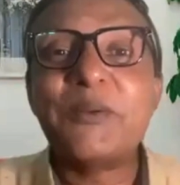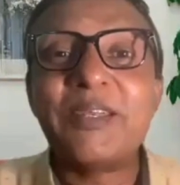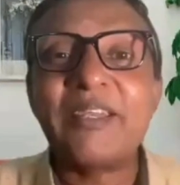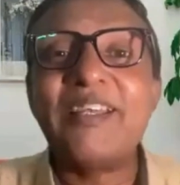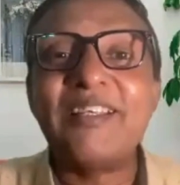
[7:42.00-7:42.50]

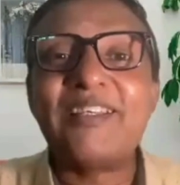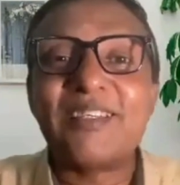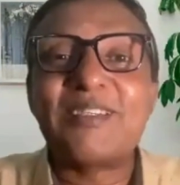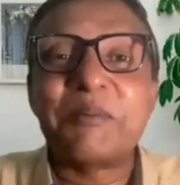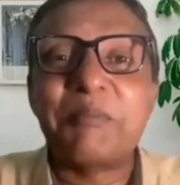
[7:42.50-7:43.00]
really
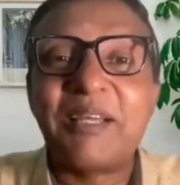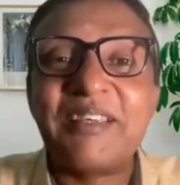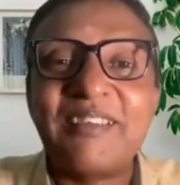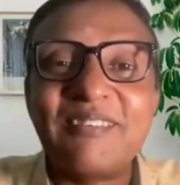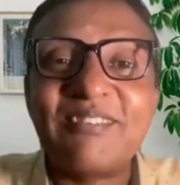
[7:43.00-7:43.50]
touched
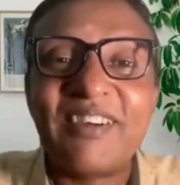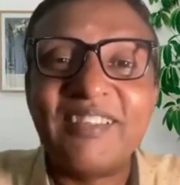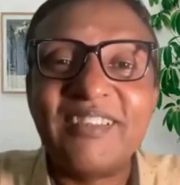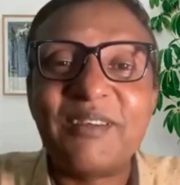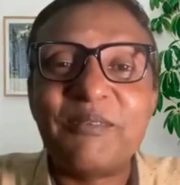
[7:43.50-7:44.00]
my
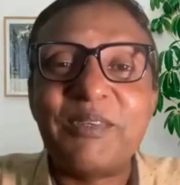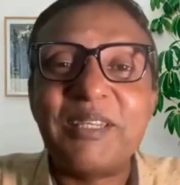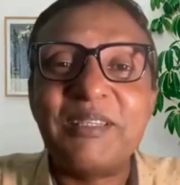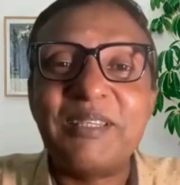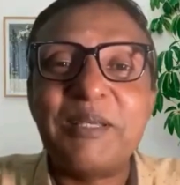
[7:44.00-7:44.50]
father
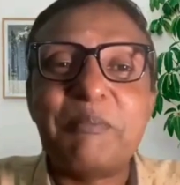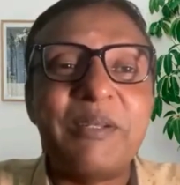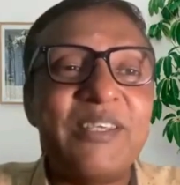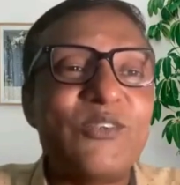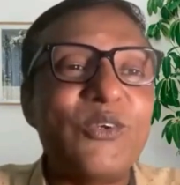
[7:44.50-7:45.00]
very
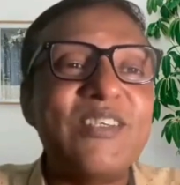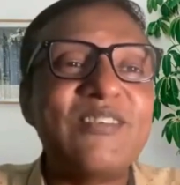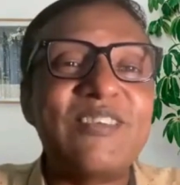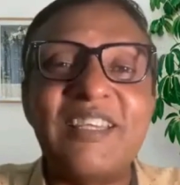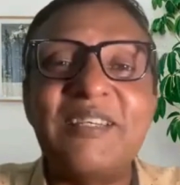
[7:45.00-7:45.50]
deeply. So he
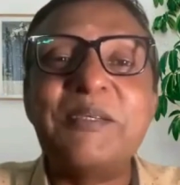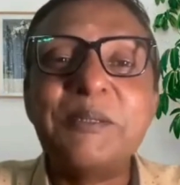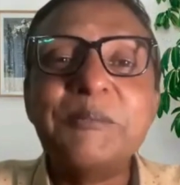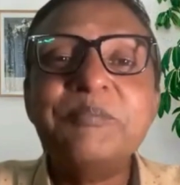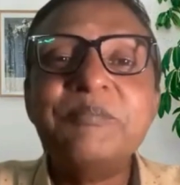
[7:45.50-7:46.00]
said,
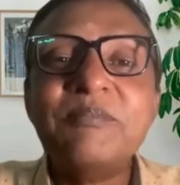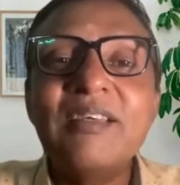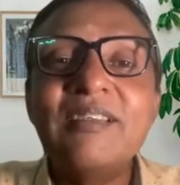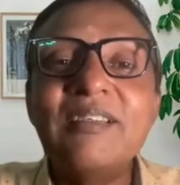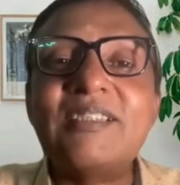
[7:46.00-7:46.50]

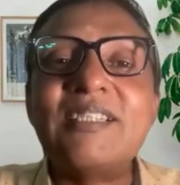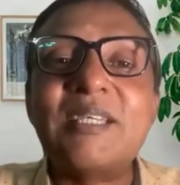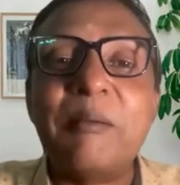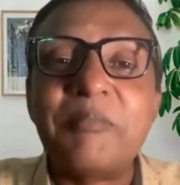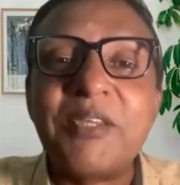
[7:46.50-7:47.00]
this is
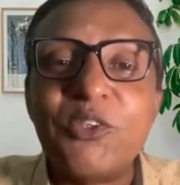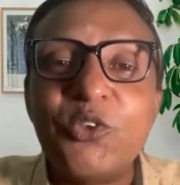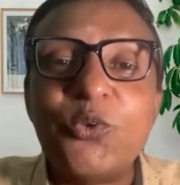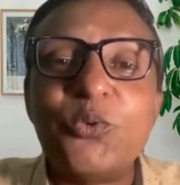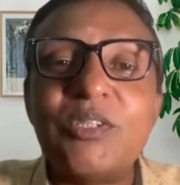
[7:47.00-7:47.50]
something
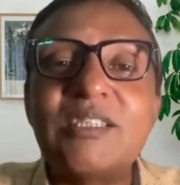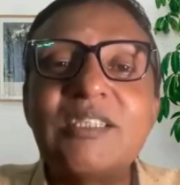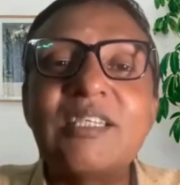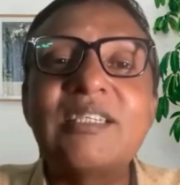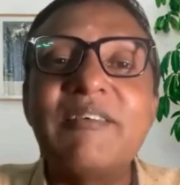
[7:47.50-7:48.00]
new. This
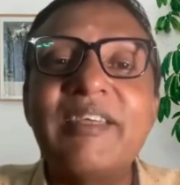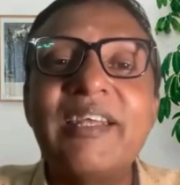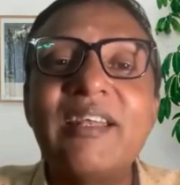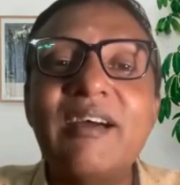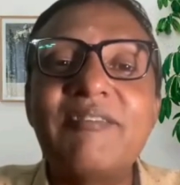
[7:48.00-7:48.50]
is a
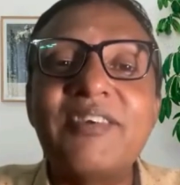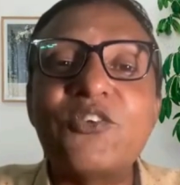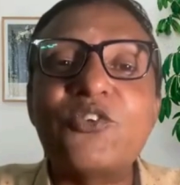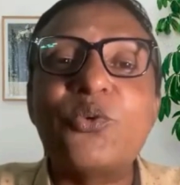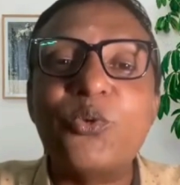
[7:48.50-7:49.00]
7.5
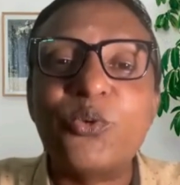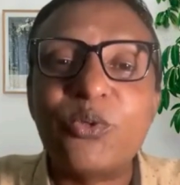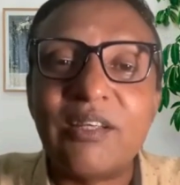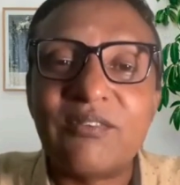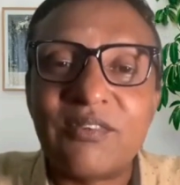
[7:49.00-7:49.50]
years
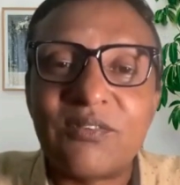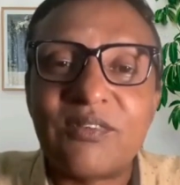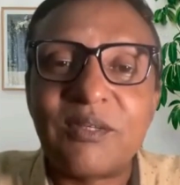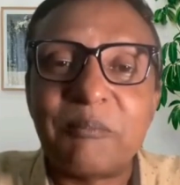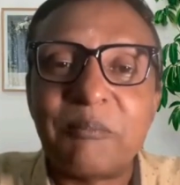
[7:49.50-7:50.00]
Gurukula
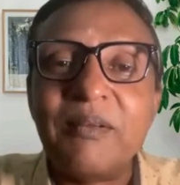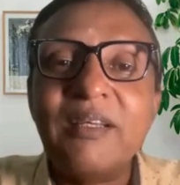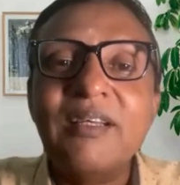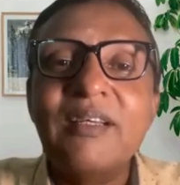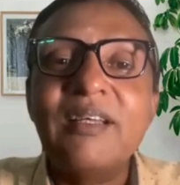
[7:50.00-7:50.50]
system.
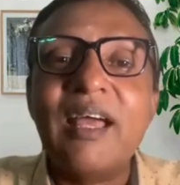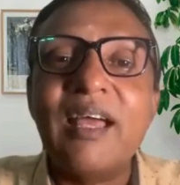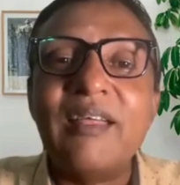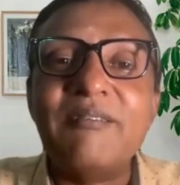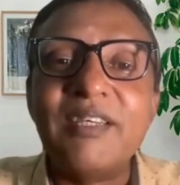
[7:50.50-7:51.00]

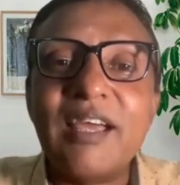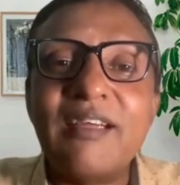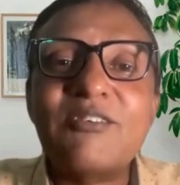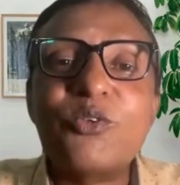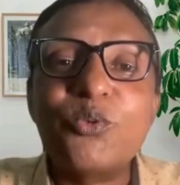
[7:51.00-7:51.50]
And we
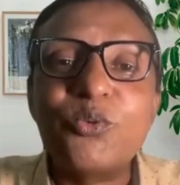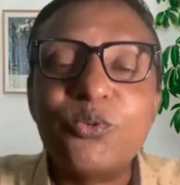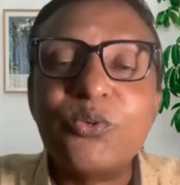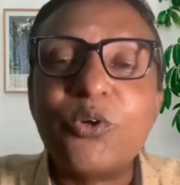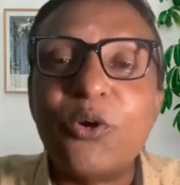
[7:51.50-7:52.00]
have
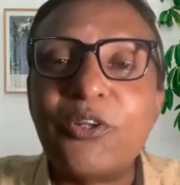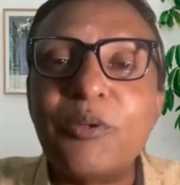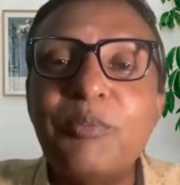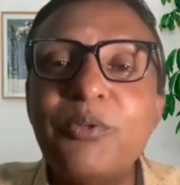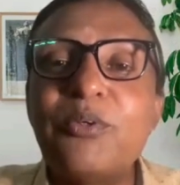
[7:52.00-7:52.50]
to
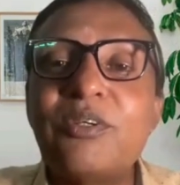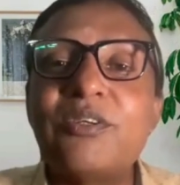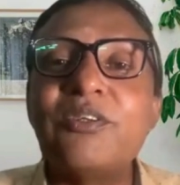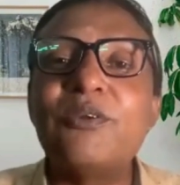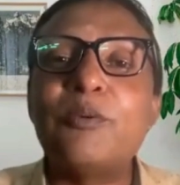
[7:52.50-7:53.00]

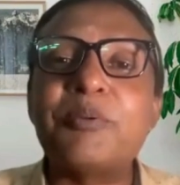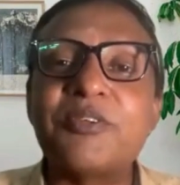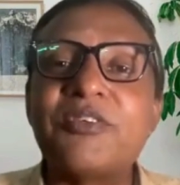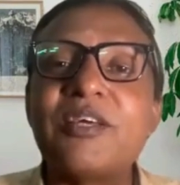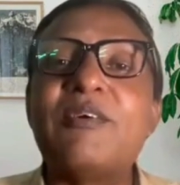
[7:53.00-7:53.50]
contribute,
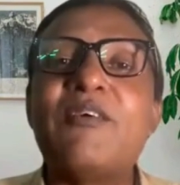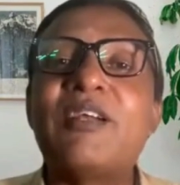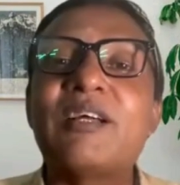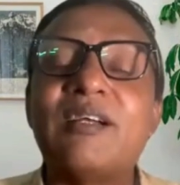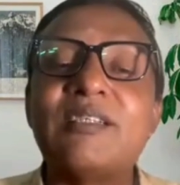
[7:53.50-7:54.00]
preserve
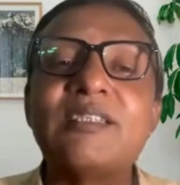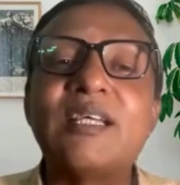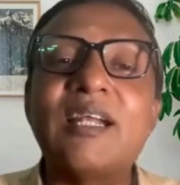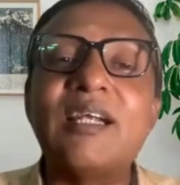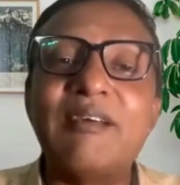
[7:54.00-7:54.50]
our
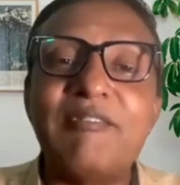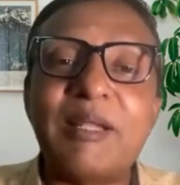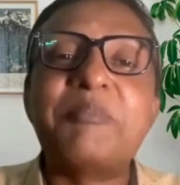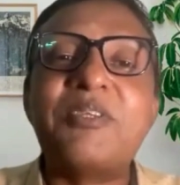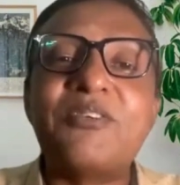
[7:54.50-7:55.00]
culture and
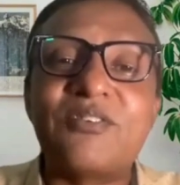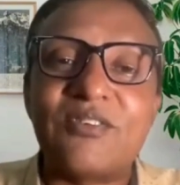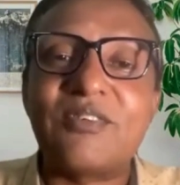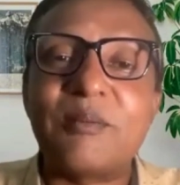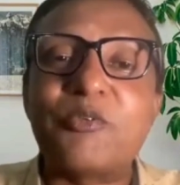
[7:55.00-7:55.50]
develop this
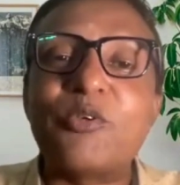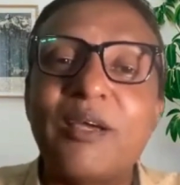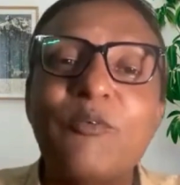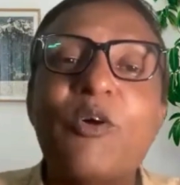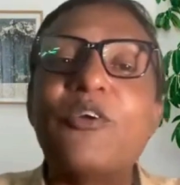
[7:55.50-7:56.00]
system. So
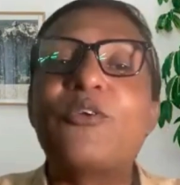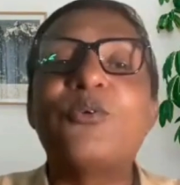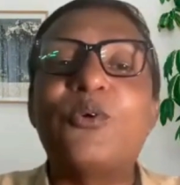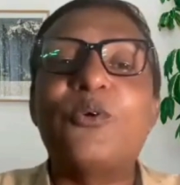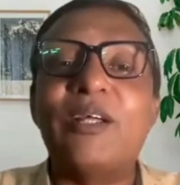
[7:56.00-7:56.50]
I want you
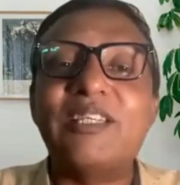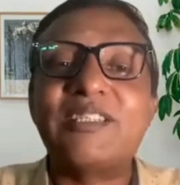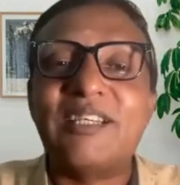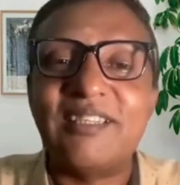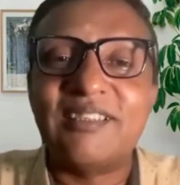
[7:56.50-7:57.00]
to go and
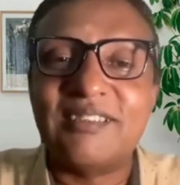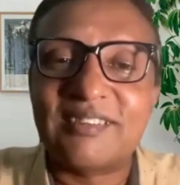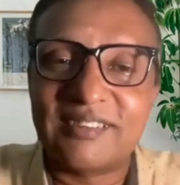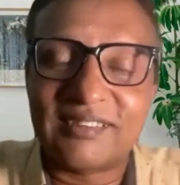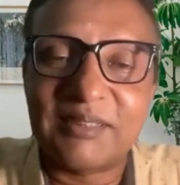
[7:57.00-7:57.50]
study
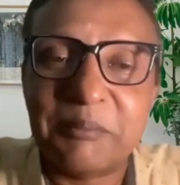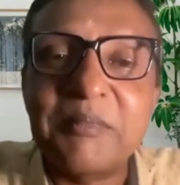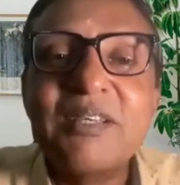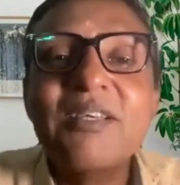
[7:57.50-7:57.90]
this system.